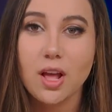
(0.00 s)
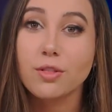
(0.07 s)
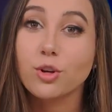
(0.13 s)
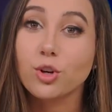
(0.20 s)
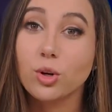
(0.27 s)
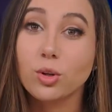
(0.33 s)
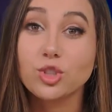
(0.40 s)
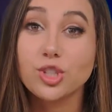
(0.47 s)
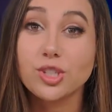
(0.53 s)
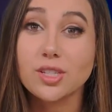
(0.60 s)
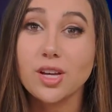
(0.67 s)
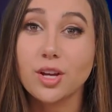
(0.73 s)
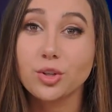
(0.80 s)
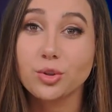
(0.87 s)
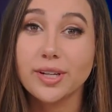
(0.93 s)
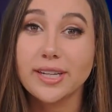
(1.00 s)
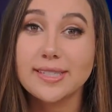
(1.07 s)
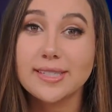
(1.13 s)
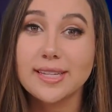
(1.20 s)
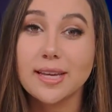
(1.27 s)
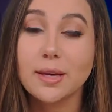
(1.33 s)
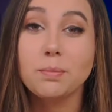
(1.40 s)
The culture's gone
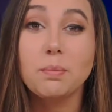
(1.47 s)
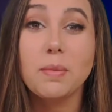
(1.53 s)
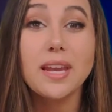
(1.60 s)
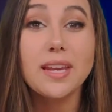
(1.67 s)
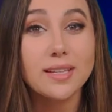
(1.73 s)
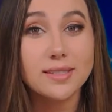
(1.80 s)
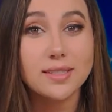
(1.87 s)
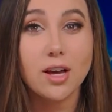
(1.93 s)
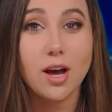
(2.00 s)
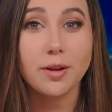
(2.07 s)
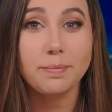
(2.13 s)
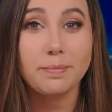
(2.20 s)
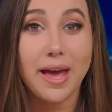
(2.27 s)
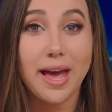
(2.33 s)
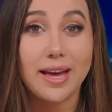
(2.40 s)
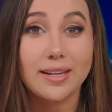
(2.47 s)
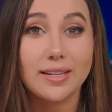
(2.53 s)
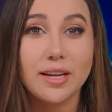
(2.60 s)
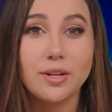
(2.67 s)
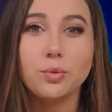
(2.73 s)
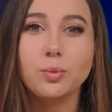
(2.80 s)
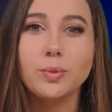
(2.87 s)
crazy, media's gone mad,
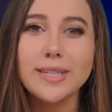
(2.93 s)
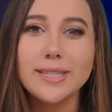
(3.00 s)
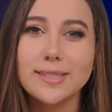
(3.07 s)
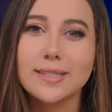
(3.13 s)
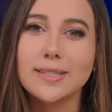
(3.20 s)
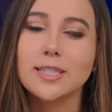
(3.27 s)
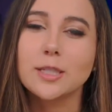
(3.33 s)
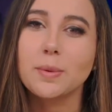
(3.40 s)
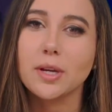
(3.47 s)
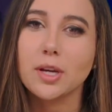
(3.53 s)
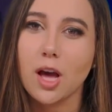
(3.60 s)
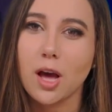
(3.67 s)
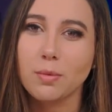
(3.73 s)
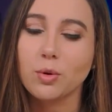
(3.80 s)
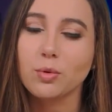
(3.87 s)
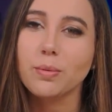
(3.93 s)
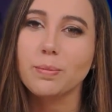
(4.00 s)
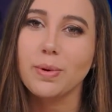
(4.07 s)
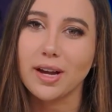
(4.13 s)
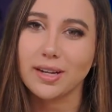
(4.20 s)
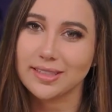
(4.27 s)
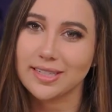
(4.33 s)
and reason has become
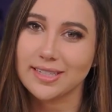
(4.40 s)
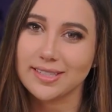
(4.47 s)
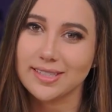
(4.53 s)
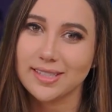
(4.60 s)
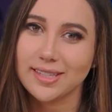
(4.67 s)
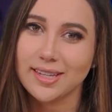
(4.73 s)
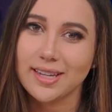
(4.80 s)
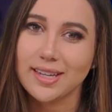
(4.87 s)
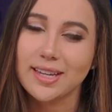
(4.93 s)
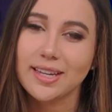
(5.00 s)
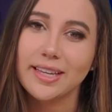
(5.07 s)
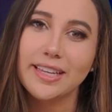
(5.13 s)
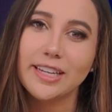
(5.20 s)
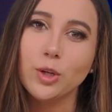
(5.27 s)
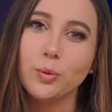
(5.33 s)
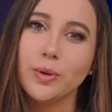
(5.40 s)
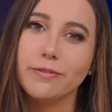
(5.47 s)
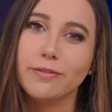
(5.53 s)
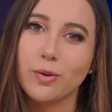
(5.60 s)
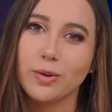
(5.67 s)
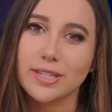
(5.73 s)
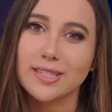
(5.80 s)
repugnant. Here we
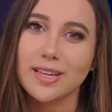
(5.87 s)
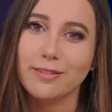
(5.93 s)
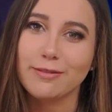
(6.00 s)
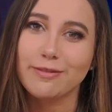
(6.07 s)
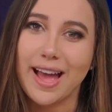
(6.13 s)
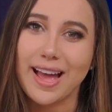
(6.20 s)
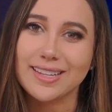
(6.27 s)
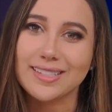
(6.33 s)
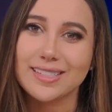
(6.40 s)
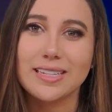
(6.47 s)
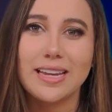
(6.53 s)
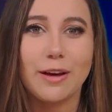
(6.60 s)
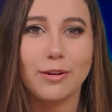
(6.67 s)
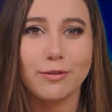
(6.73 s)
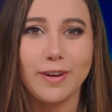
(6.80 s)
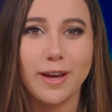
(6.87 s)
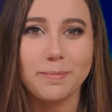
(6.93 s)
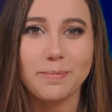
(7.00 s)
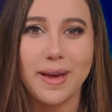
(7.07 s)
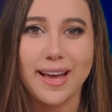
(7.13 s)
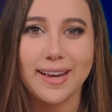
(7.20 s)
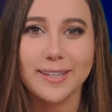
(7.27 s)
focus on facts and how to fight
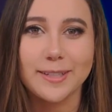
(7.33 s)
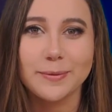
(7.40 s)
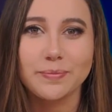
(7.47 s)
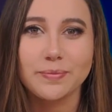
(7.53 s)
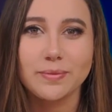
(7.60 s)
back.